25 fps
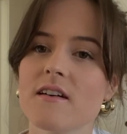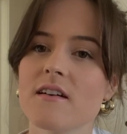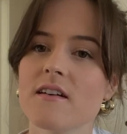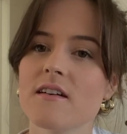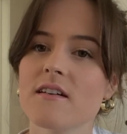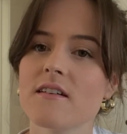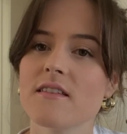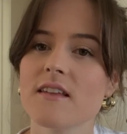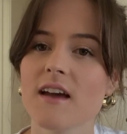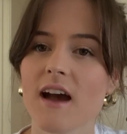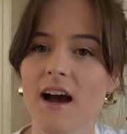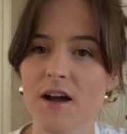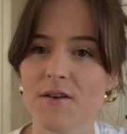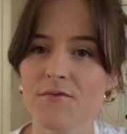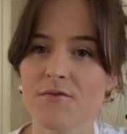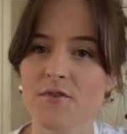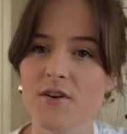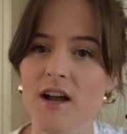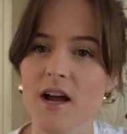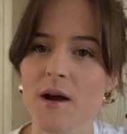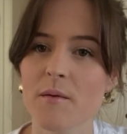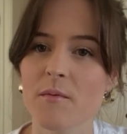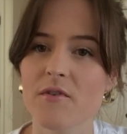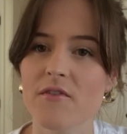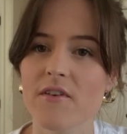the iPhone
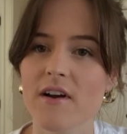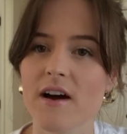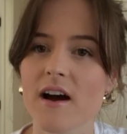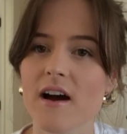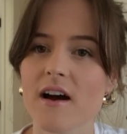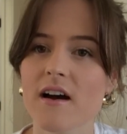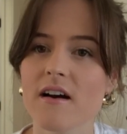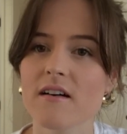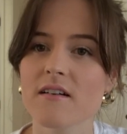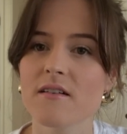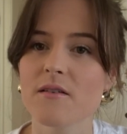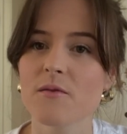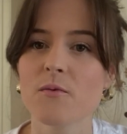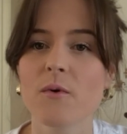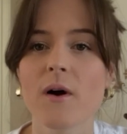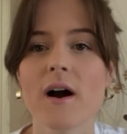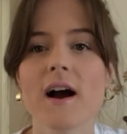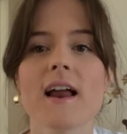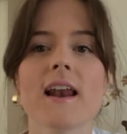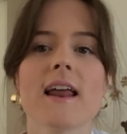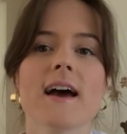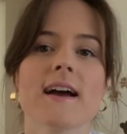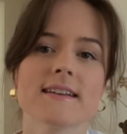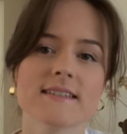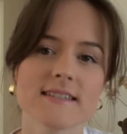camera while
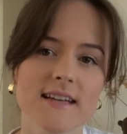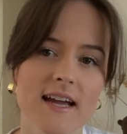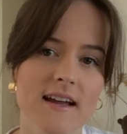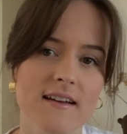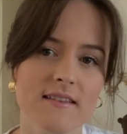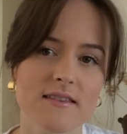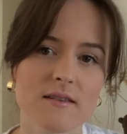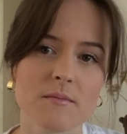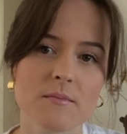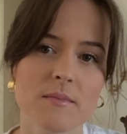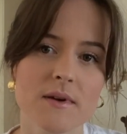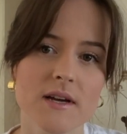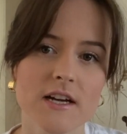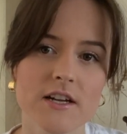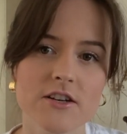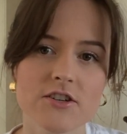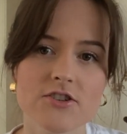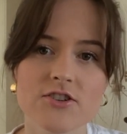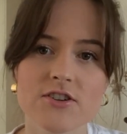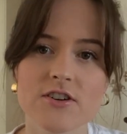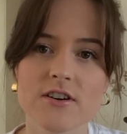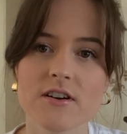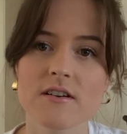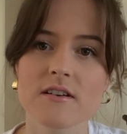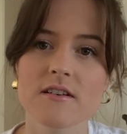I take the
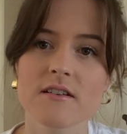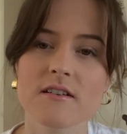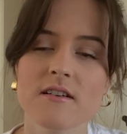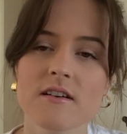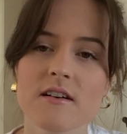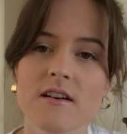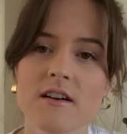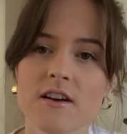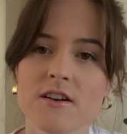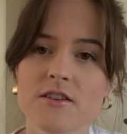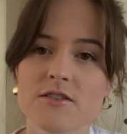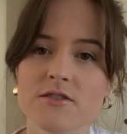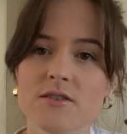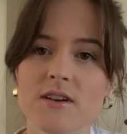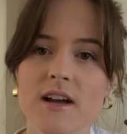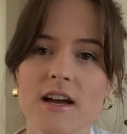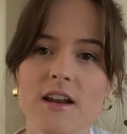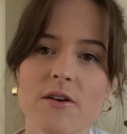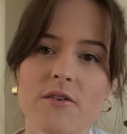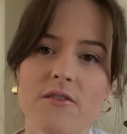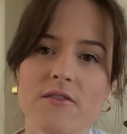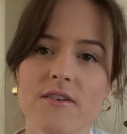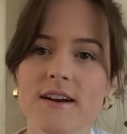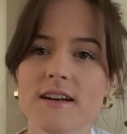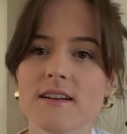picture to get
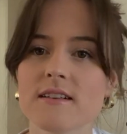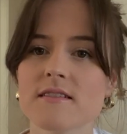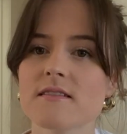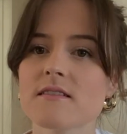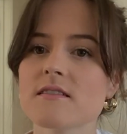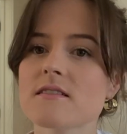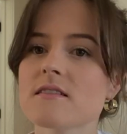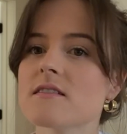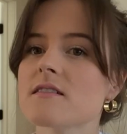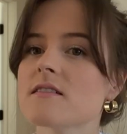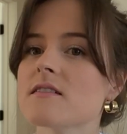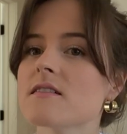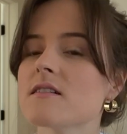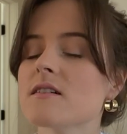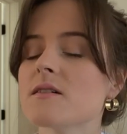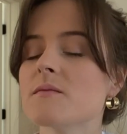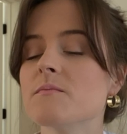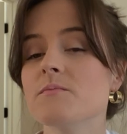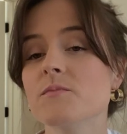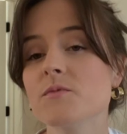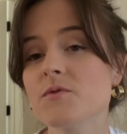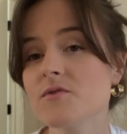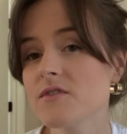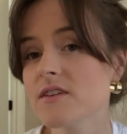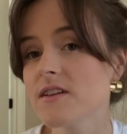already the
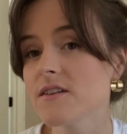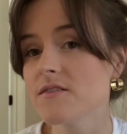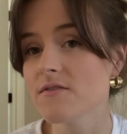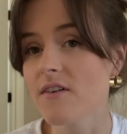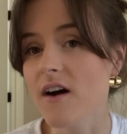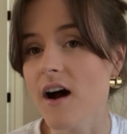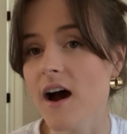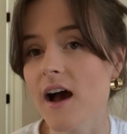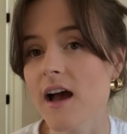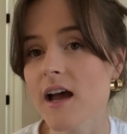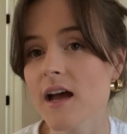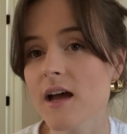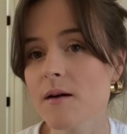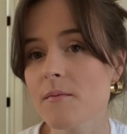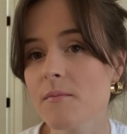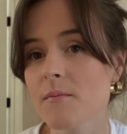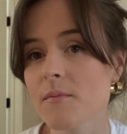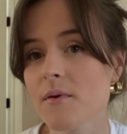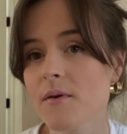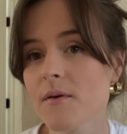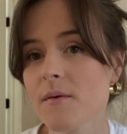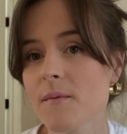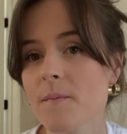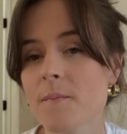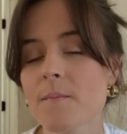moody vibe,
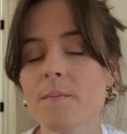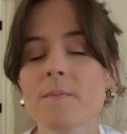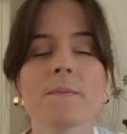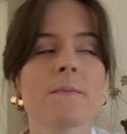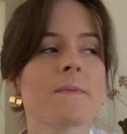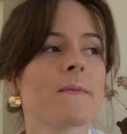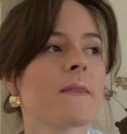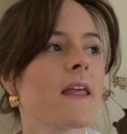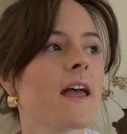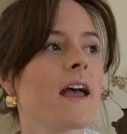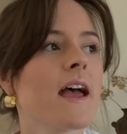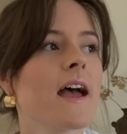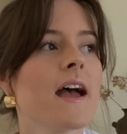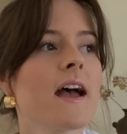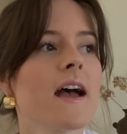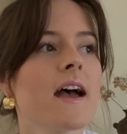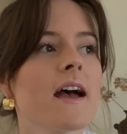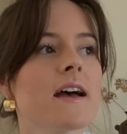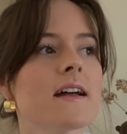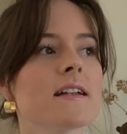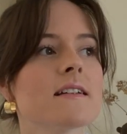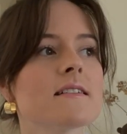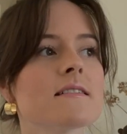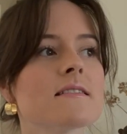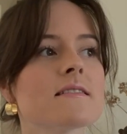
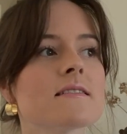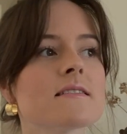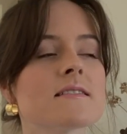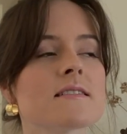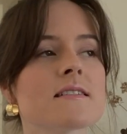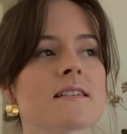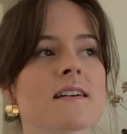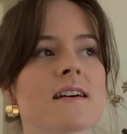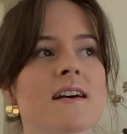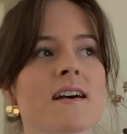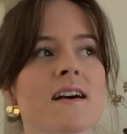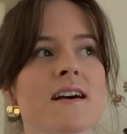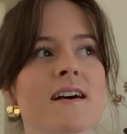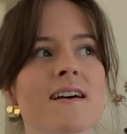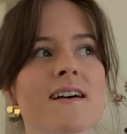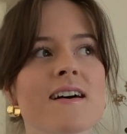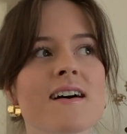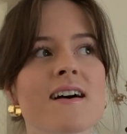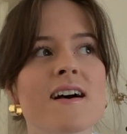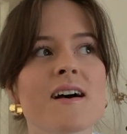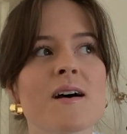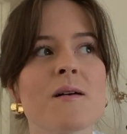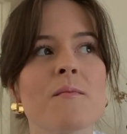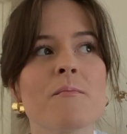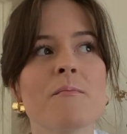and
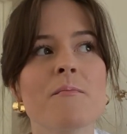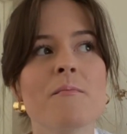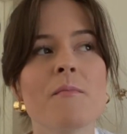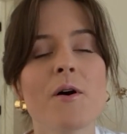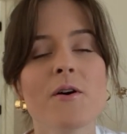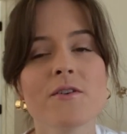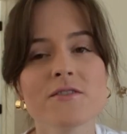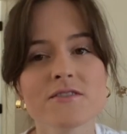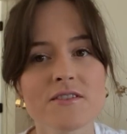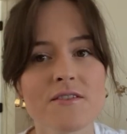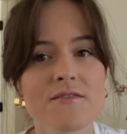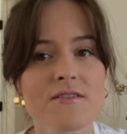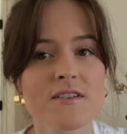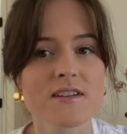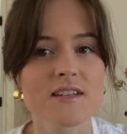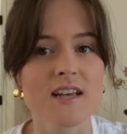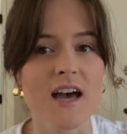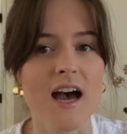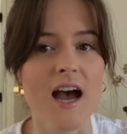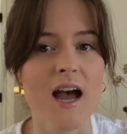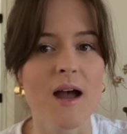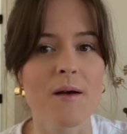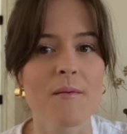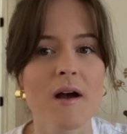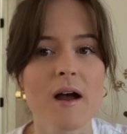most of the
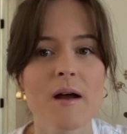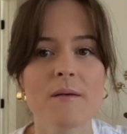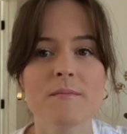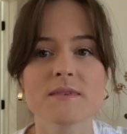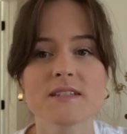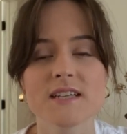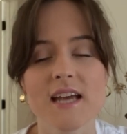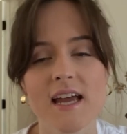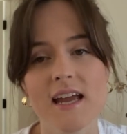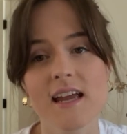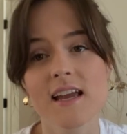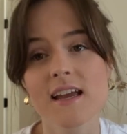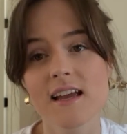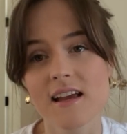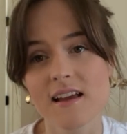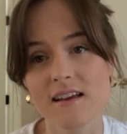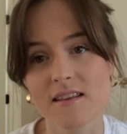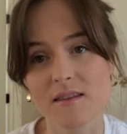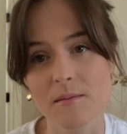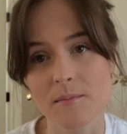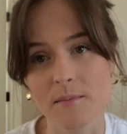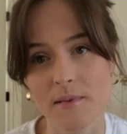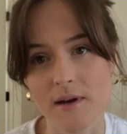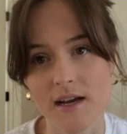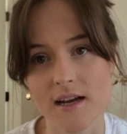time I'm taking the
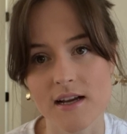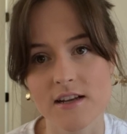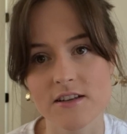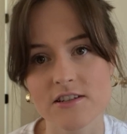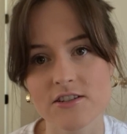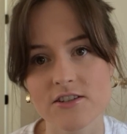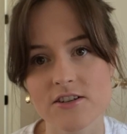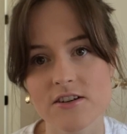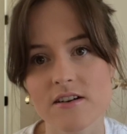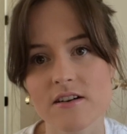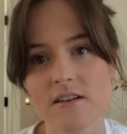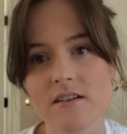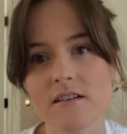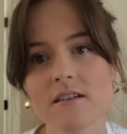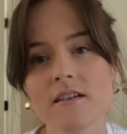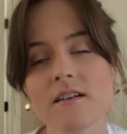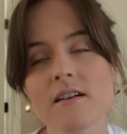picture